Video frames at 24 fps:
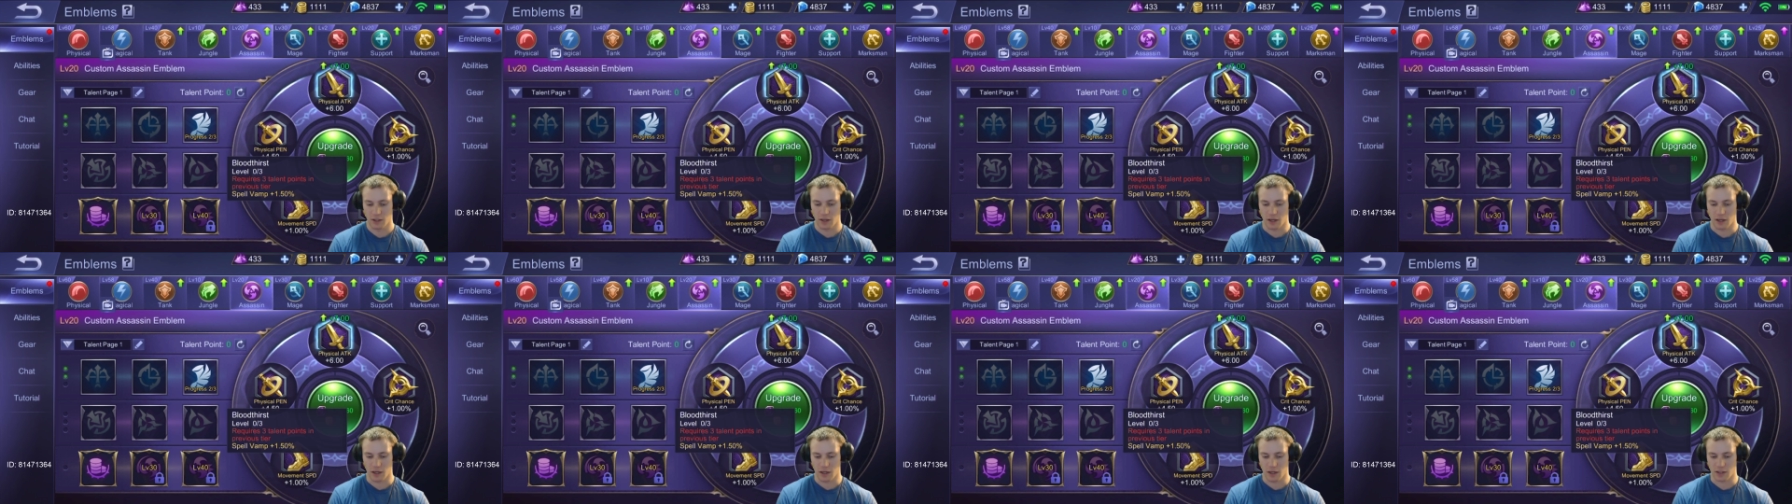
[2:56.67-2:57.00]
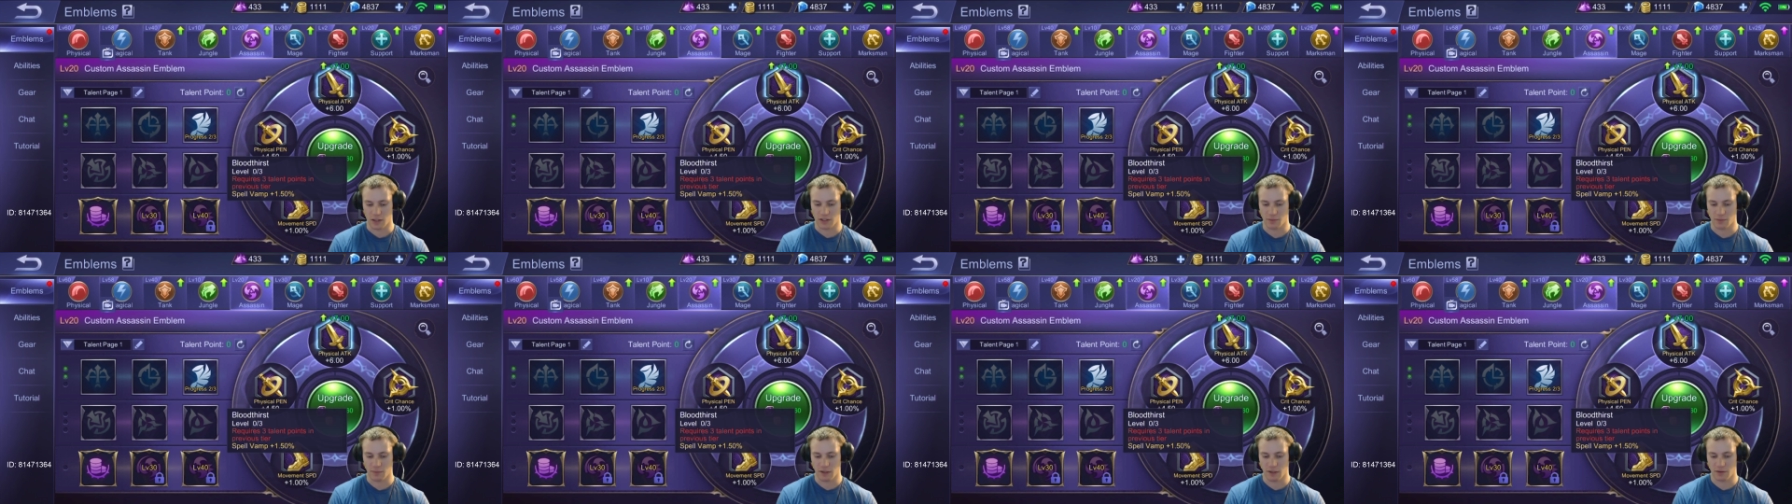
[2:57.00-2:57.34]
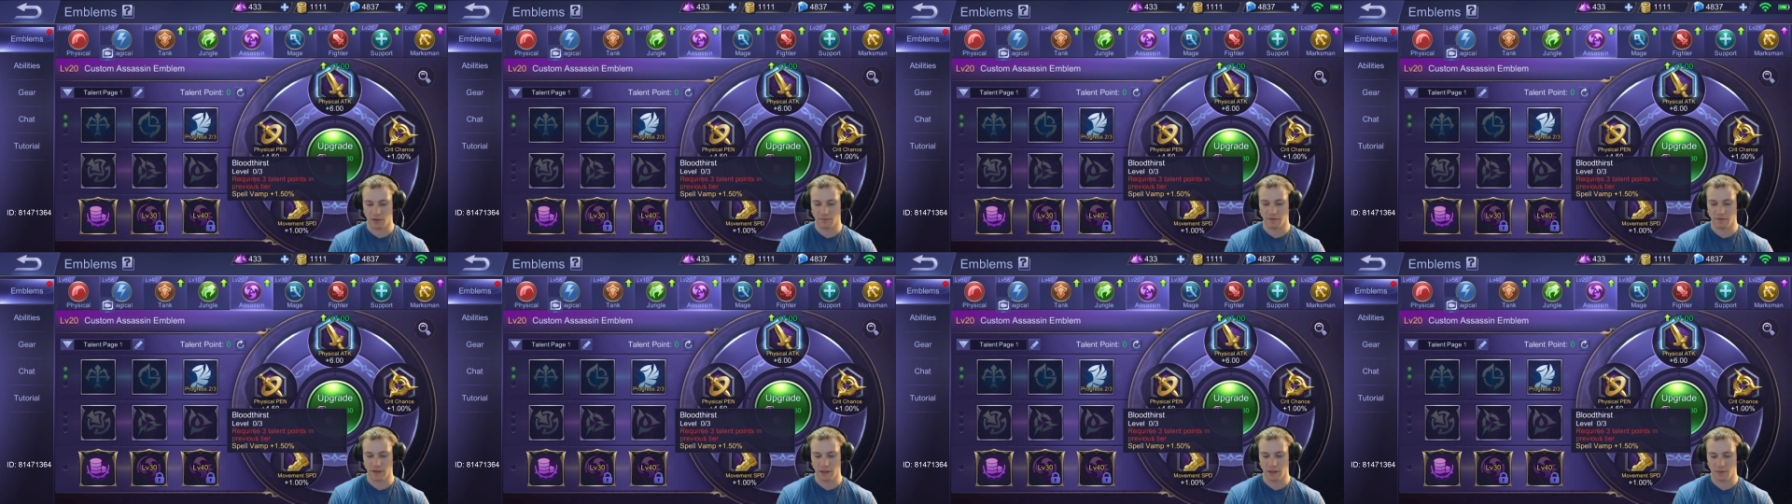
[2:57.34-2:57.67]
Uh, spell
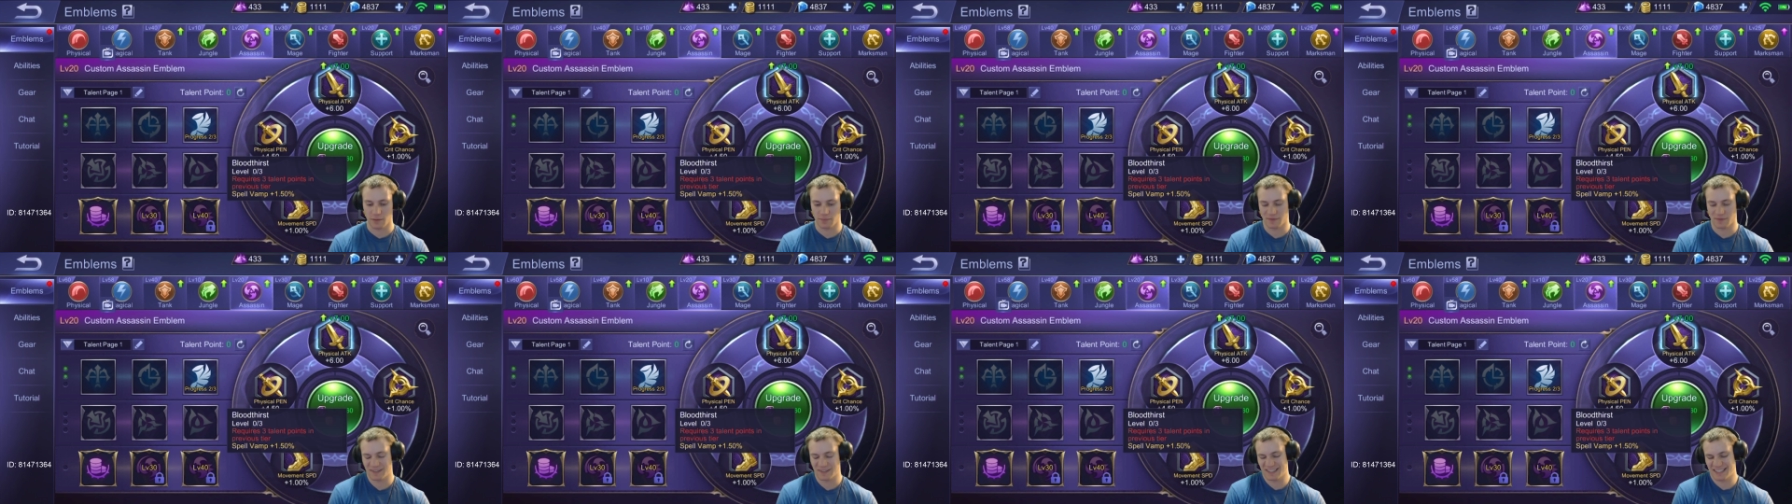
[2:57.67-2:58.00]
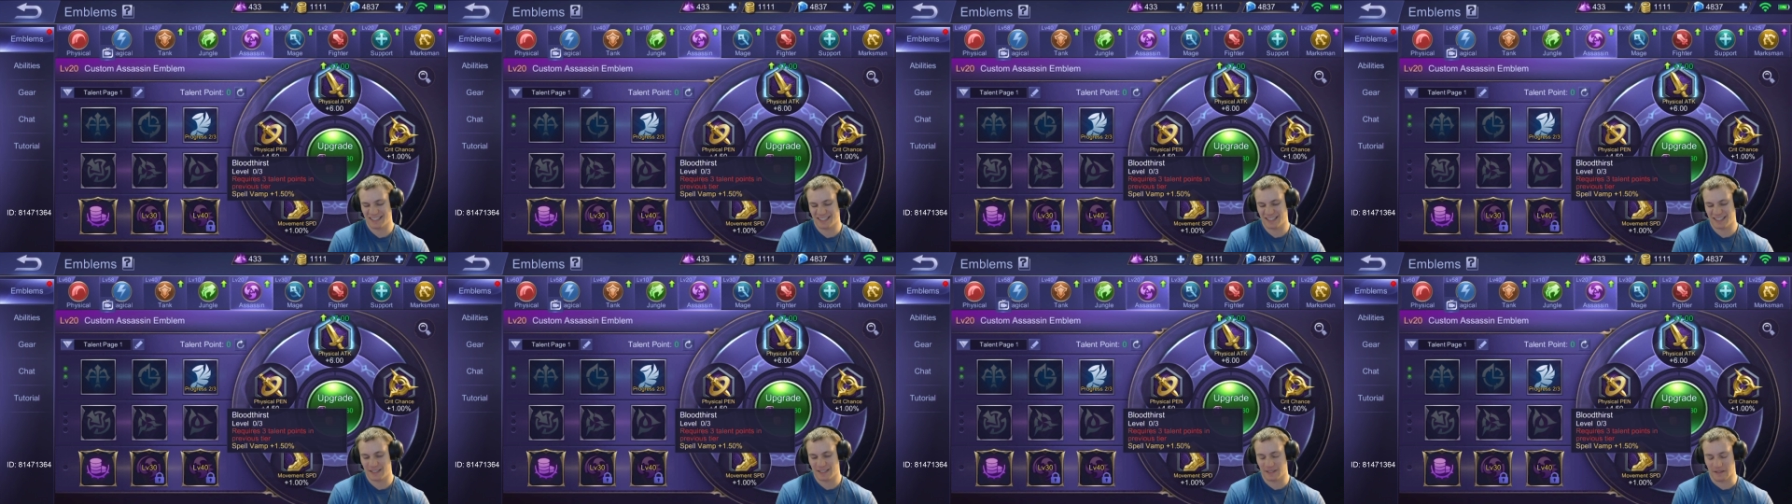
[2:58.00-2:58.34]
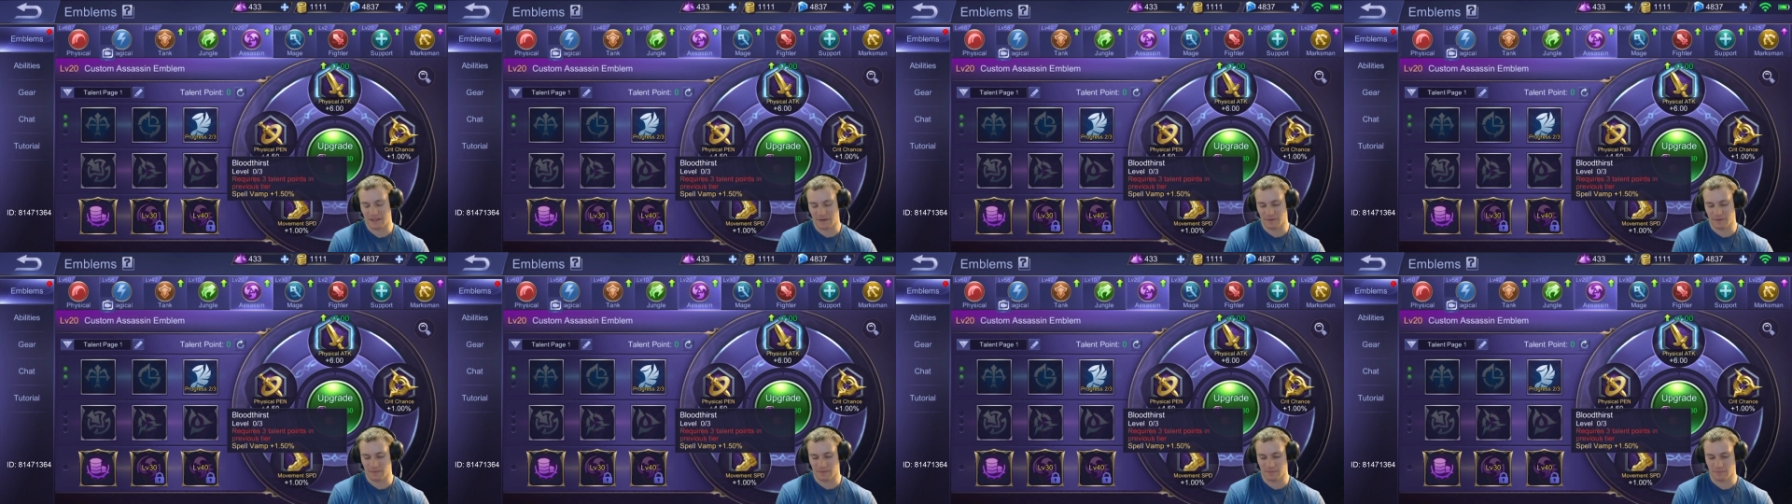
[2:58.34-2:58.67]
Vamp, eh, you
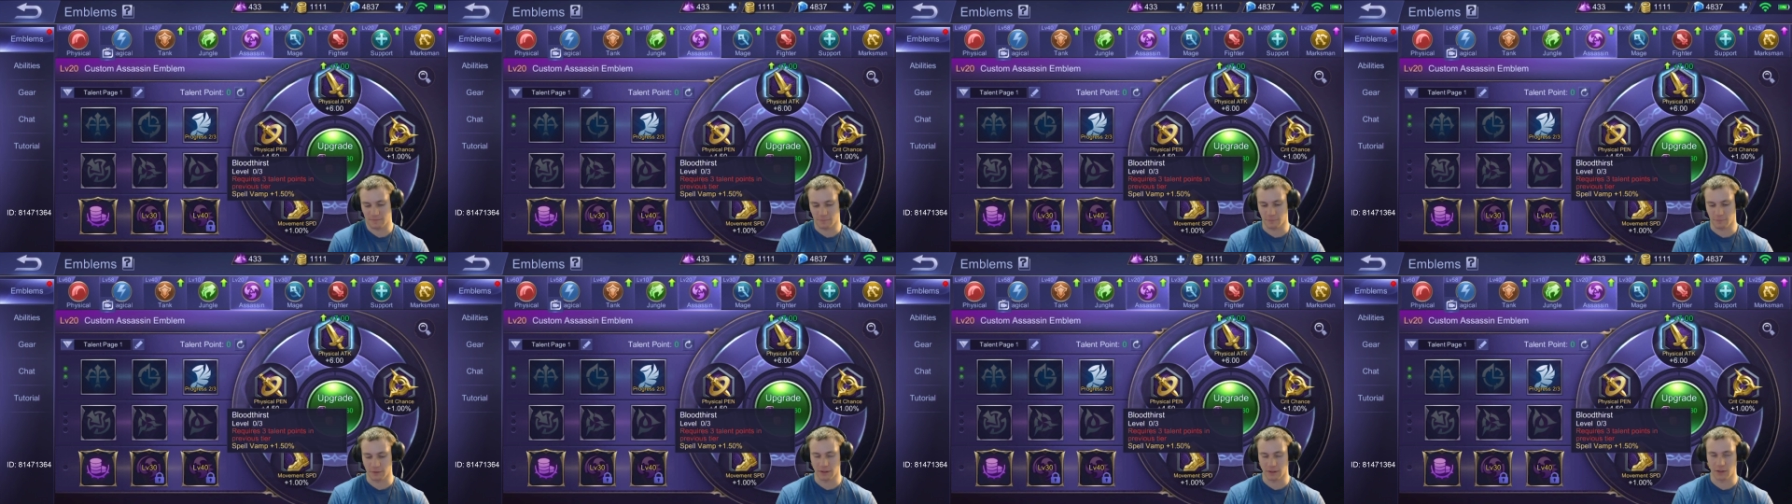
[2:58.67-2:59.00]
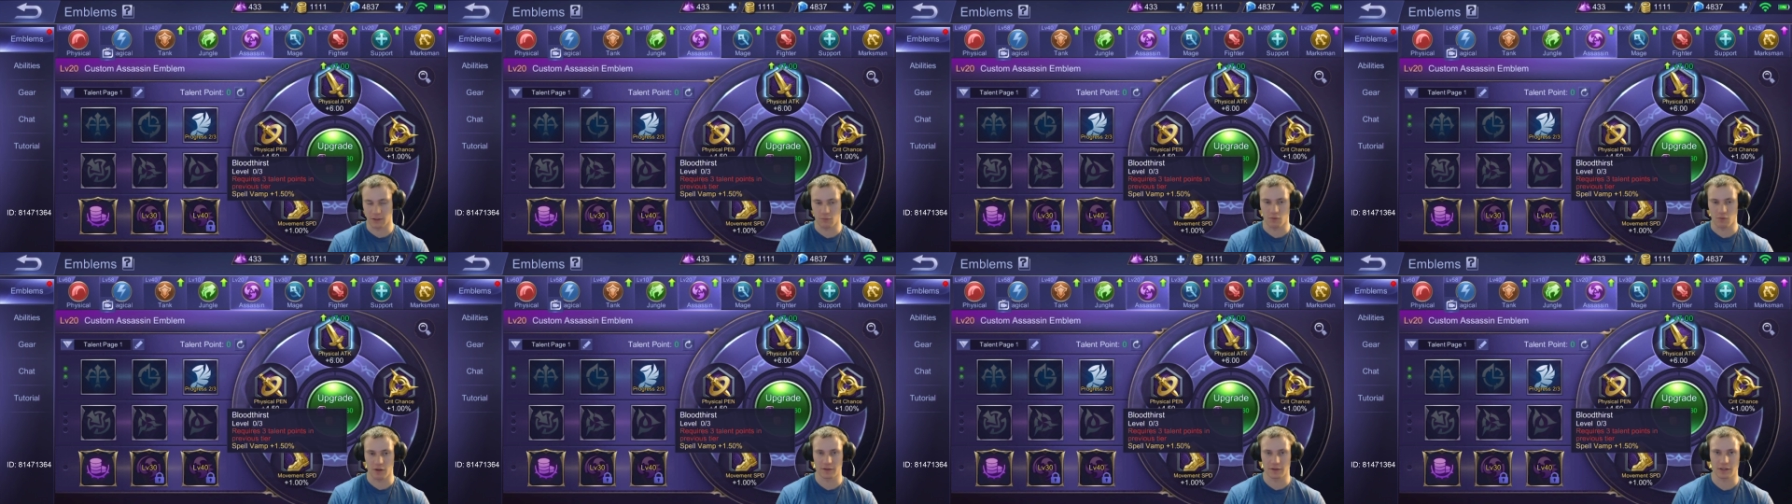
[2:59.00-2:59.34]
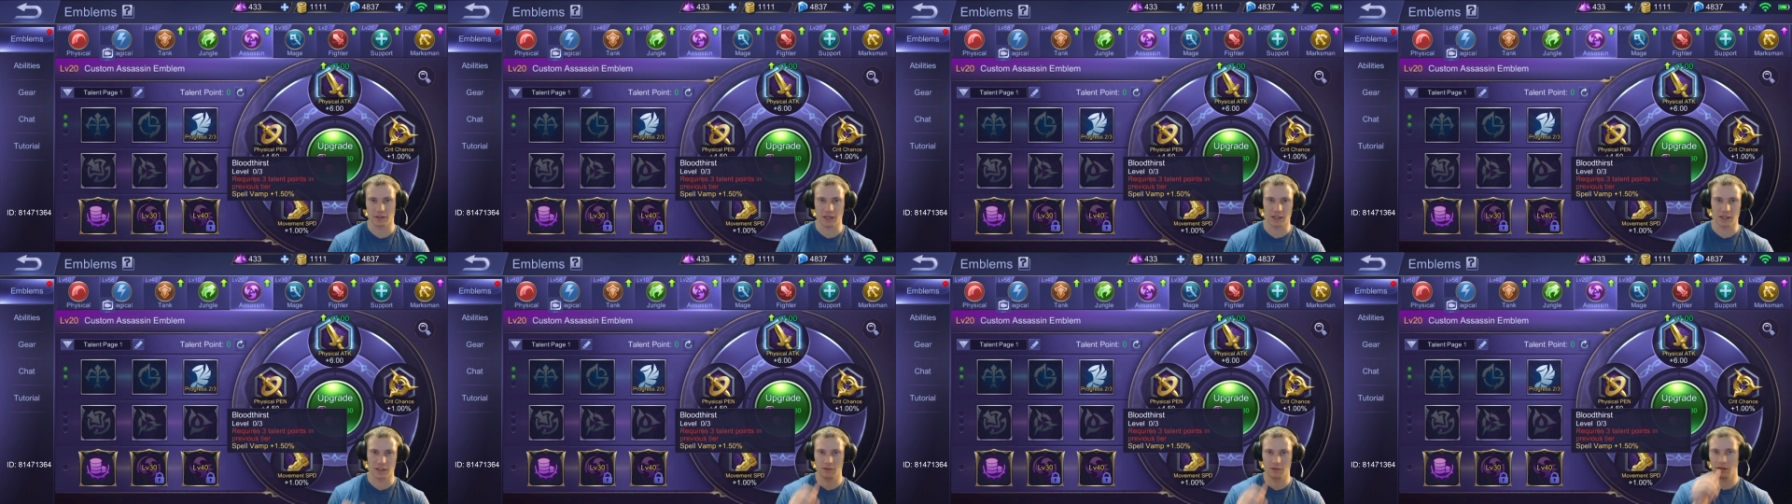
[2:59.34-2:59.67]
don't really want
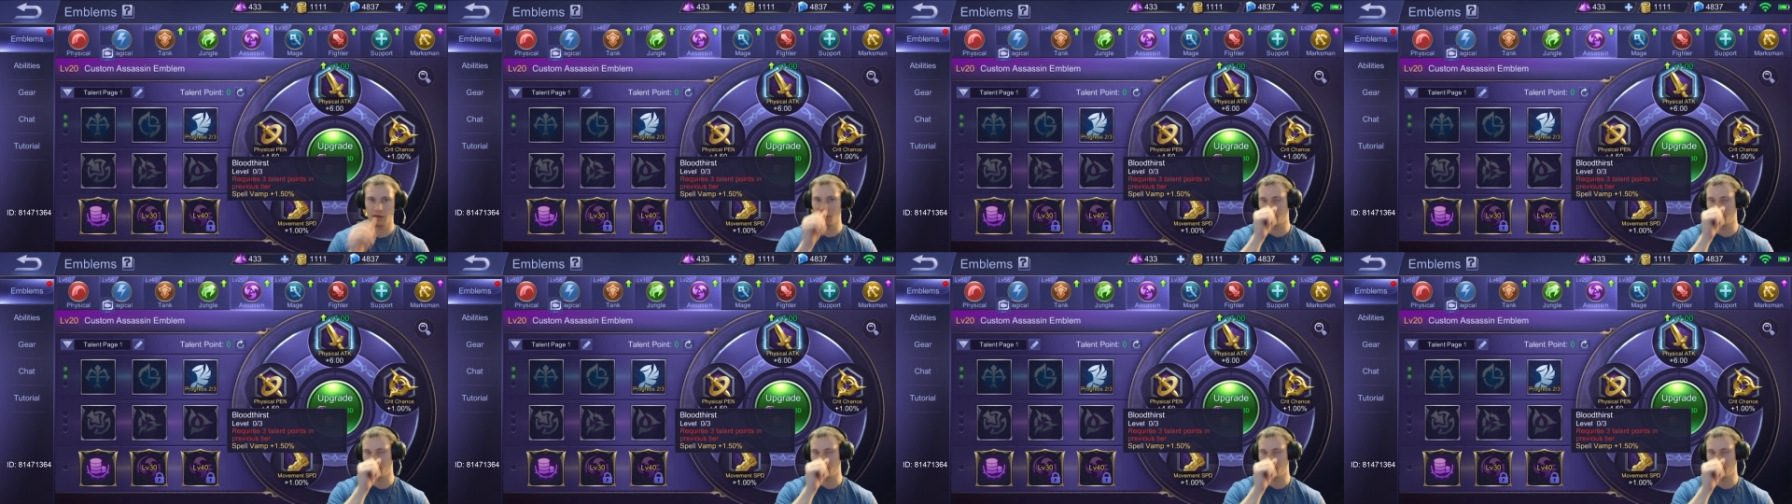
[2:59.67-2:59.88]
that. You get